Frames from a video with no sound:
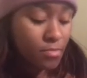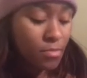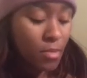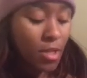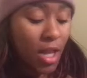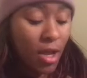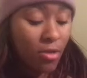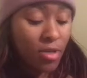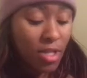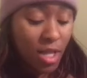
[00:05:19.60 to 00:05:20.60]

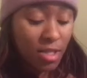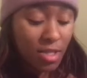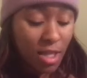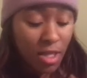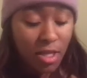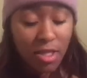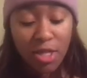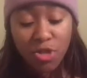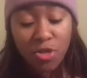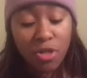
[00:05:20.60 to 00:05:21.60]
Now the next thing
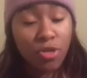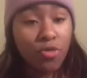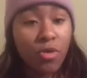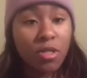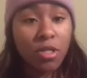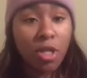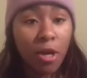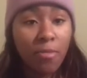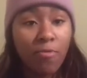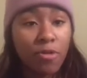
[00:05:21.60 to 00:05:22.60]
that you need to do is
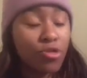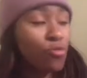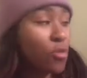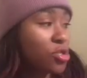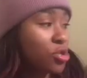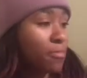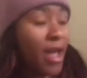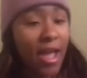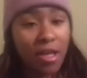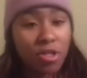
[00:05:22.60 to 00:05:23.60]
determine what you want your
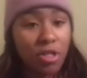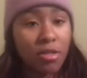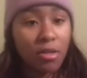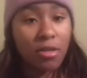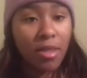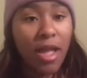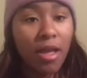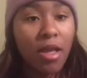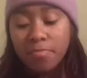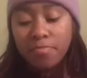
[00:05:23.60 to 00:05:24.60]
packaging to look like.